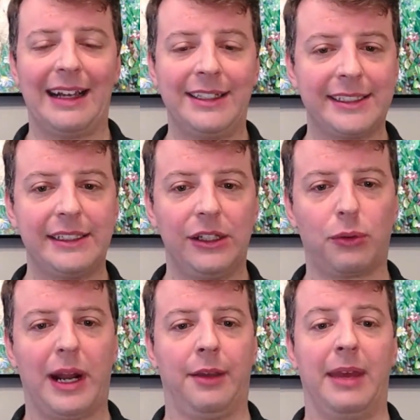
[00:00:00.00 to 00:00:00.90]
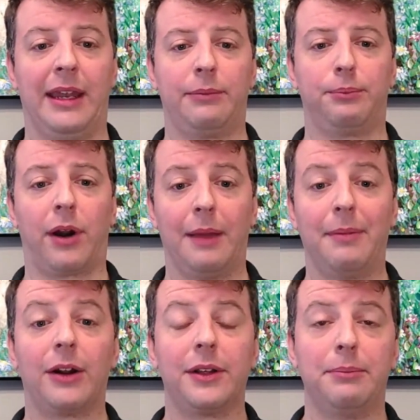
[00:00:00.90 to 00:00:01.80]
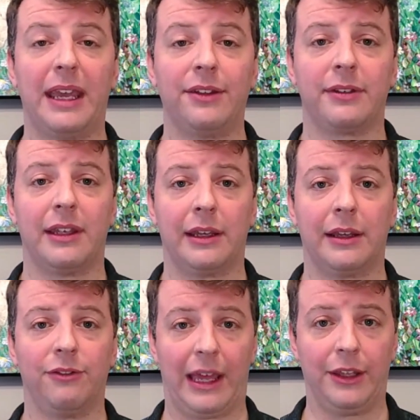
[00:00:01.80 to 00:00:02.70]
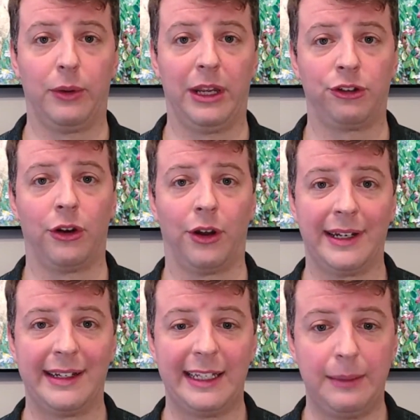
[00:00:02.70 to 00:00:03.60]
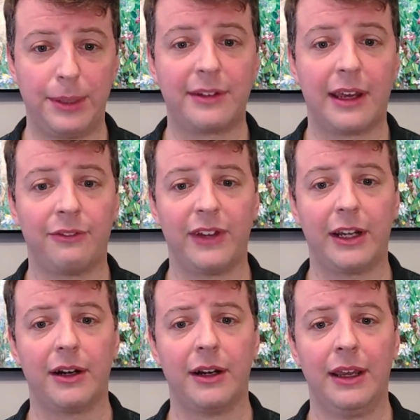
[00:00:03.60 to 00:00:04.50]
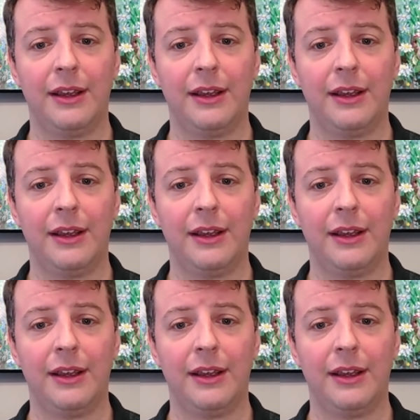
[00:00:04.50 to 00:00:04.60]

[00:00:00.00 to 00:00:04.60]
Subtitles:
I still recommend primarily basing valuation on an EBITDA figure,